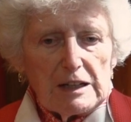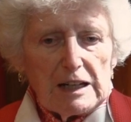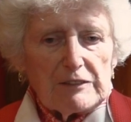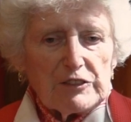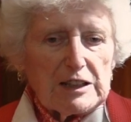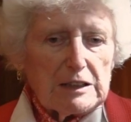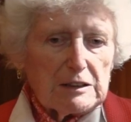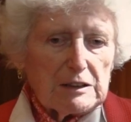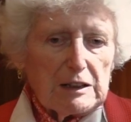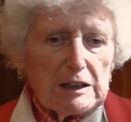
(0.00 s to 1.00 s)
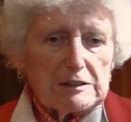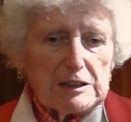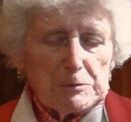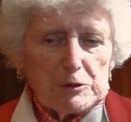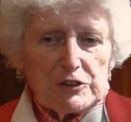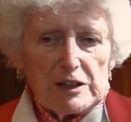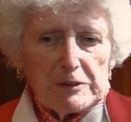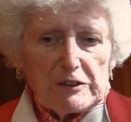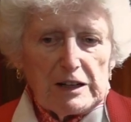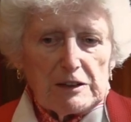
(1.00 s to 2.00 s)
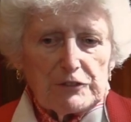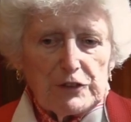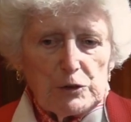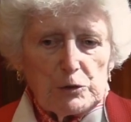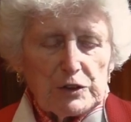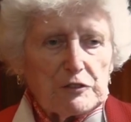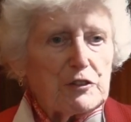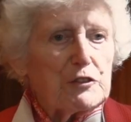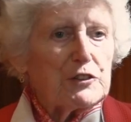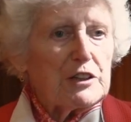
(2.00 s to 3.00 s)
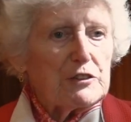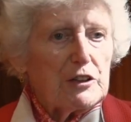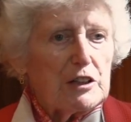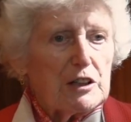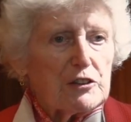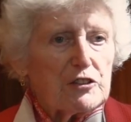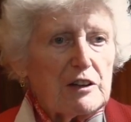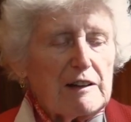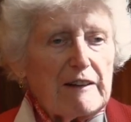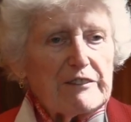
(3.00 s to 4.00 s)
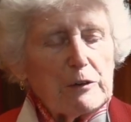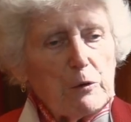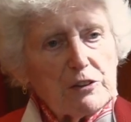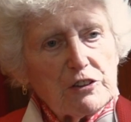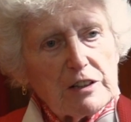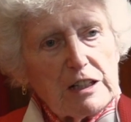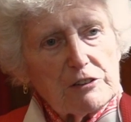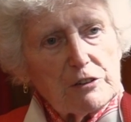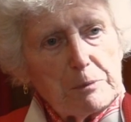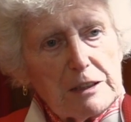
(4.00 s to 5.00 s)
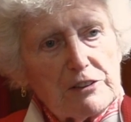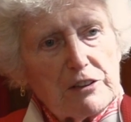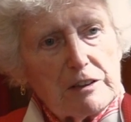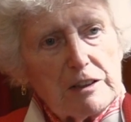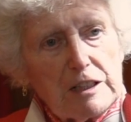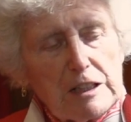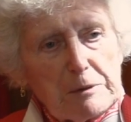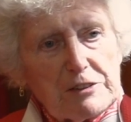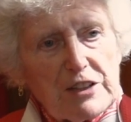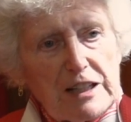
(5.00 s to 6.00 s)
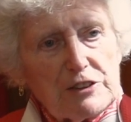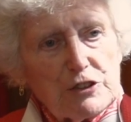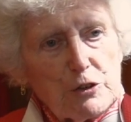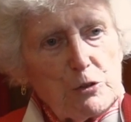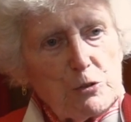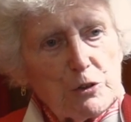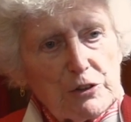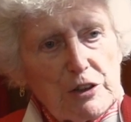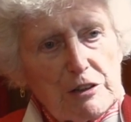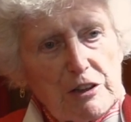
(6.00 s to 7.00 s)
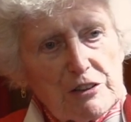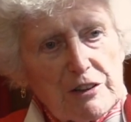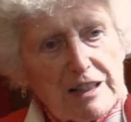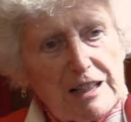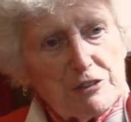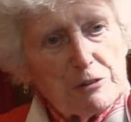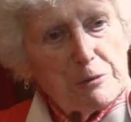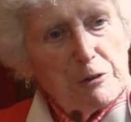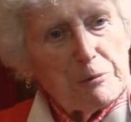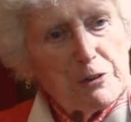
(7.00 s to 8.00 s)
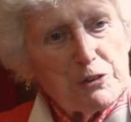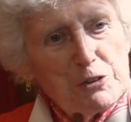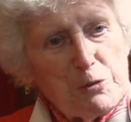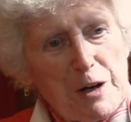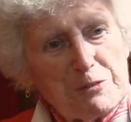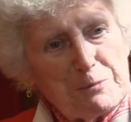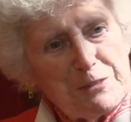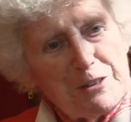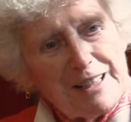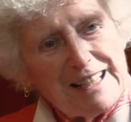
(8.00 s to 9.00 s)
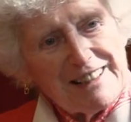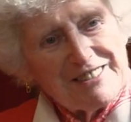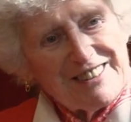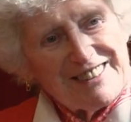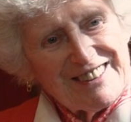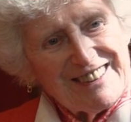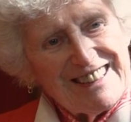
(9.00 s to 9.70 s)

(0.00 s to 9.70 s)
And the uh, Liberal Democrat view that 15 years, and they wanted accountability. But day two, you're no longer accountable because you won't be re elected.